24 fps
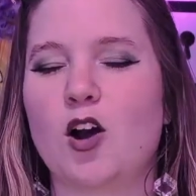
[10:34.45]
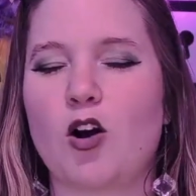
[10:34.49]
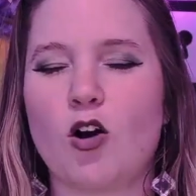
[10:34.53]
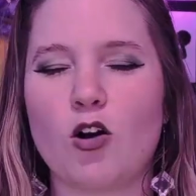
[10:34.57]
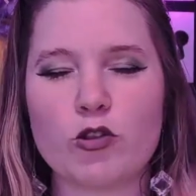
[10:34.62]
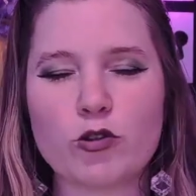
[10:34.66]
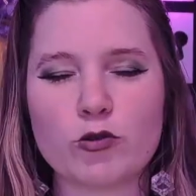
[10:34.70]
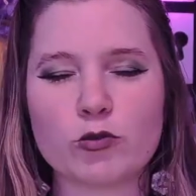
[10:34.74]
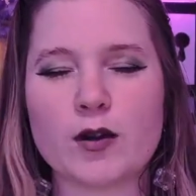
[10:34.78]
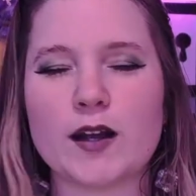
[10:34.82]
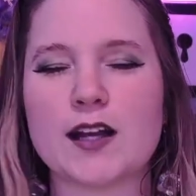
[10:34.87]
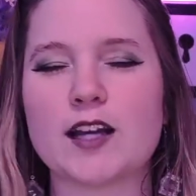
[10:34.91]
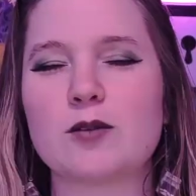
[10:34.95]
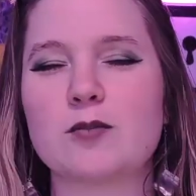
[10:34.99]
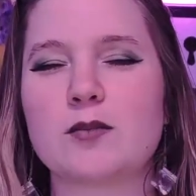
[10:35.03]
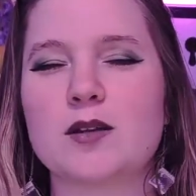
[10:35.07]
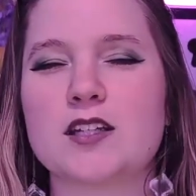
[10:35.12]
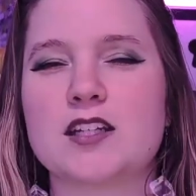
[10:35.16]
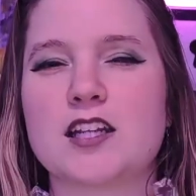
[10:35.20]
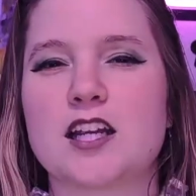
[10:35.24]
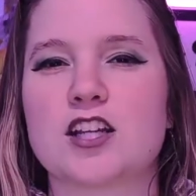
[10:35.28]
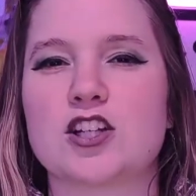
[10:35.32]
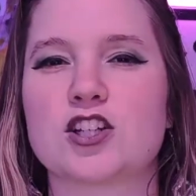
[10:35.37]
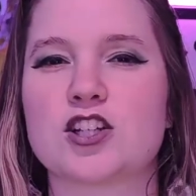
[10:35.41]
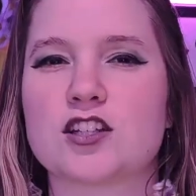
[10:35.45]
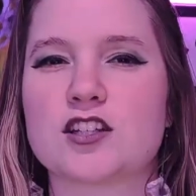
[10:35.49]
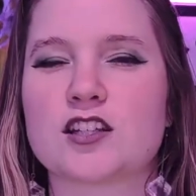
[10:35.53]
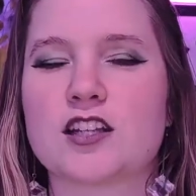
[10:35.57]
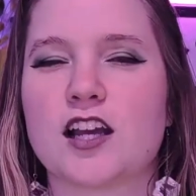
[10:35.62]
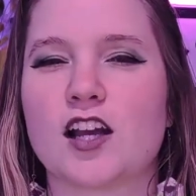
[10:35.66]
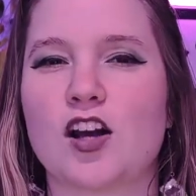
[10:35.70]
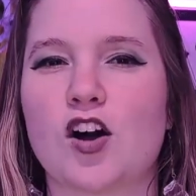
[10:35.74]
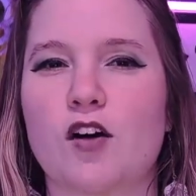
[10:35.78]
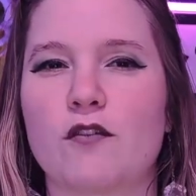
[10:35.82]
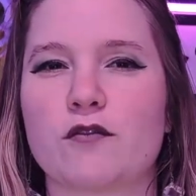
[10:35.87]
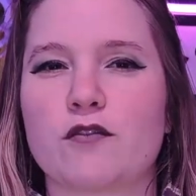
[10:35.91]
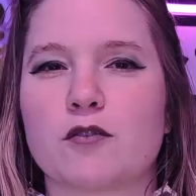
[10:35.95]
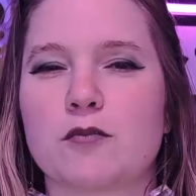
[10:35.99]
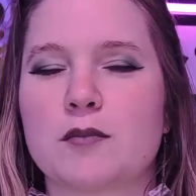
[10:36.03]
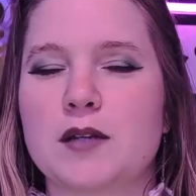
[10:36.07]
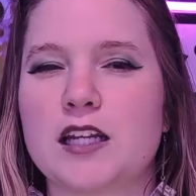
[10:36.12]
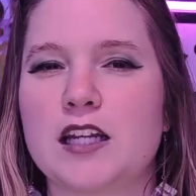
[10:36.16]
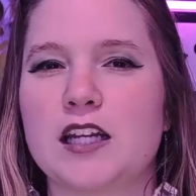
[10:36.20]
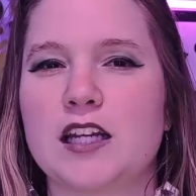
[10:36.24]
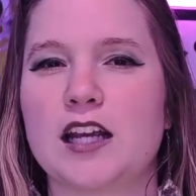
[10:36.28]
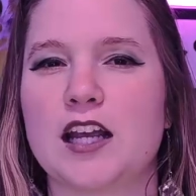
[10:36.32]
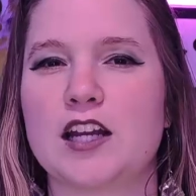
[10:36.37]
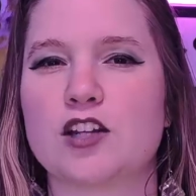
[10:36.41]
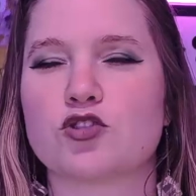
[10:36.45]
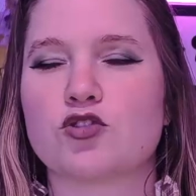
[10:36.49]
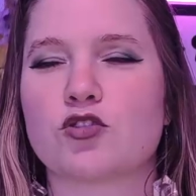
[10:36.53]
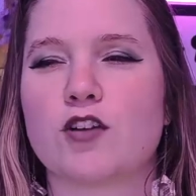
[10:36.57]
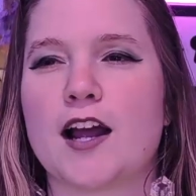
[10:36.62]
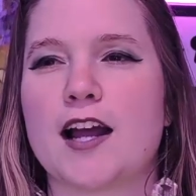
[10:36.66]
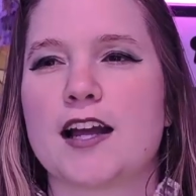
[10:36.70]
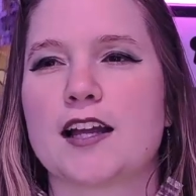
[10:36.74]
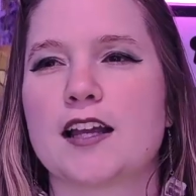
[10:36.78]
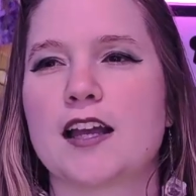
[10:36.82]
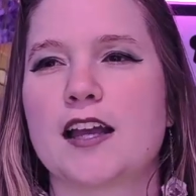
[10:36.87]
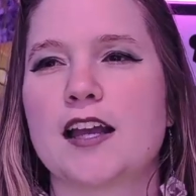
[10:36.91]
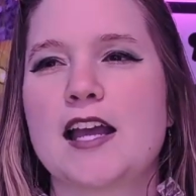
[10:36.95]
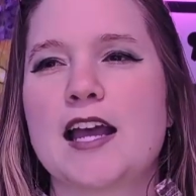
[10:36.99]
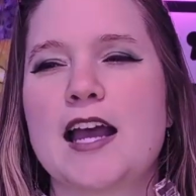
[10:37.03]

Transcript: all the recommendations I got from EDH Rec,